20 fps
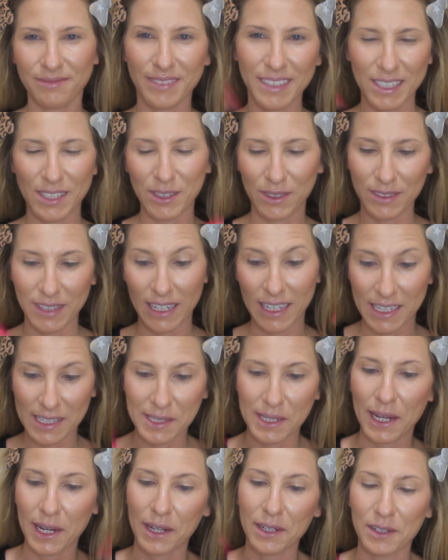This will take a
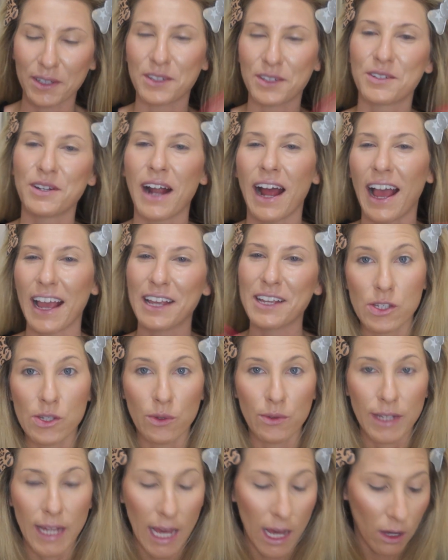second to dry.
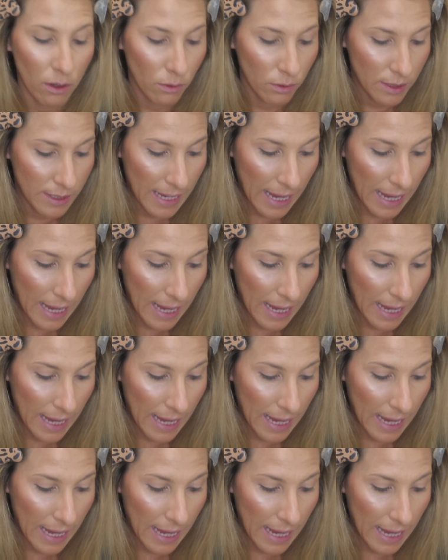So now